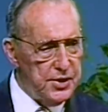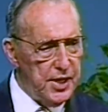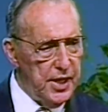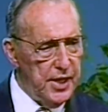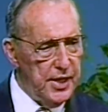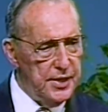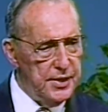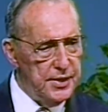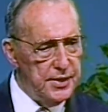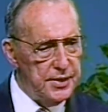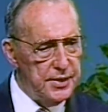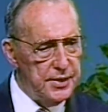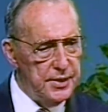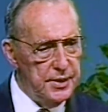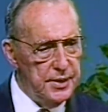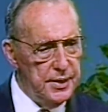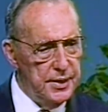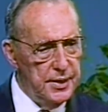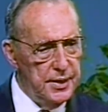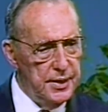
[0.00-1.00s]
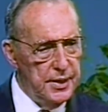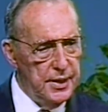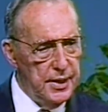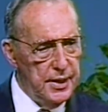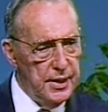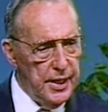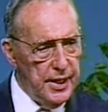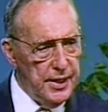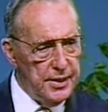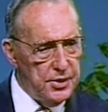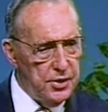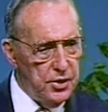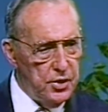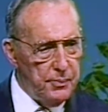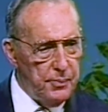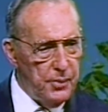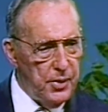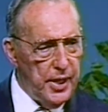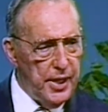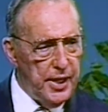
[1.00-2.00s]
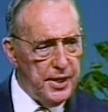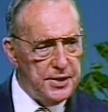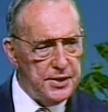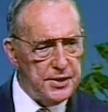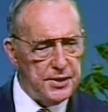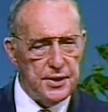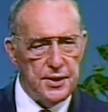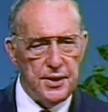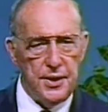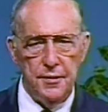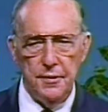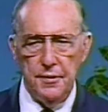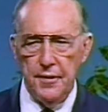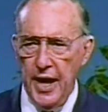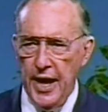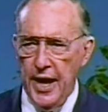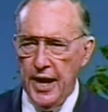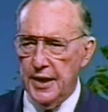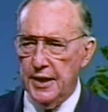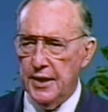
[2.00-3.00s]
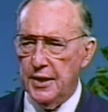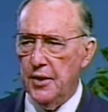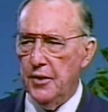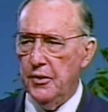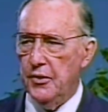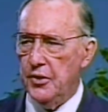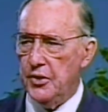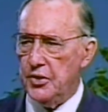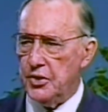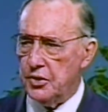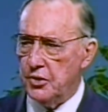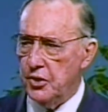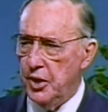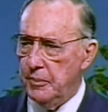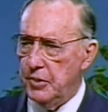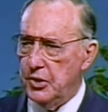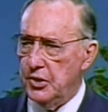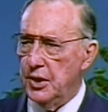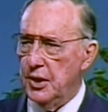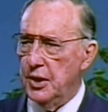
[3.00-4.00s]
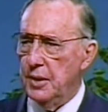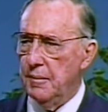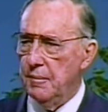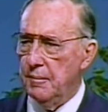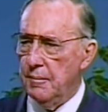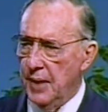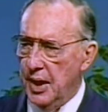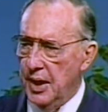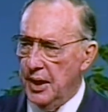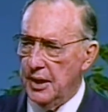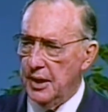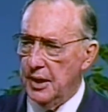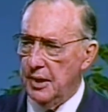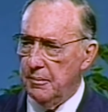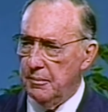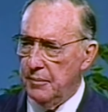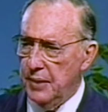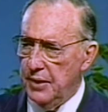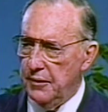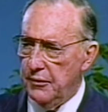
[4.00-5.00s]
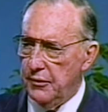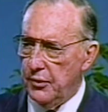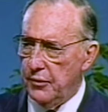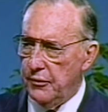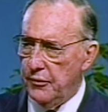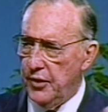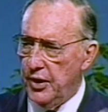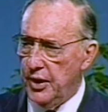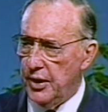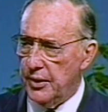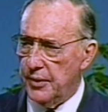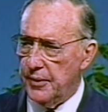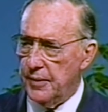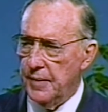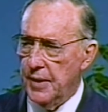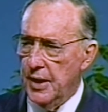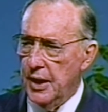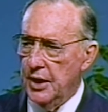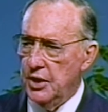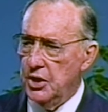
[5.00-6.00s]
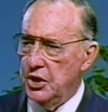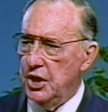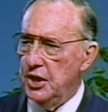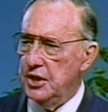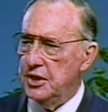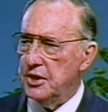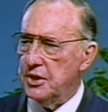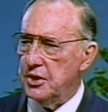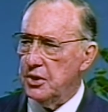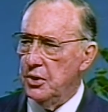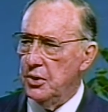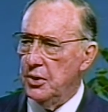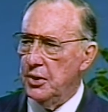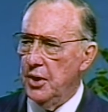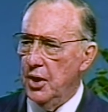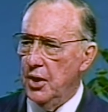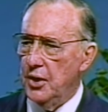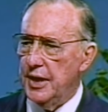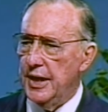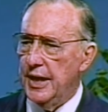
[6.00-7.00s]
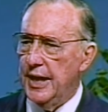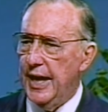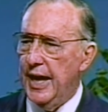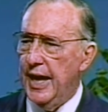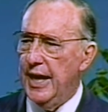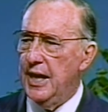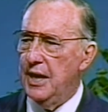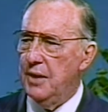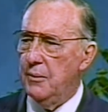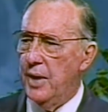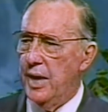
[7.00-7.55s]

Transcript: says it took place that the scripture might be fulfilled. Jesus could not in any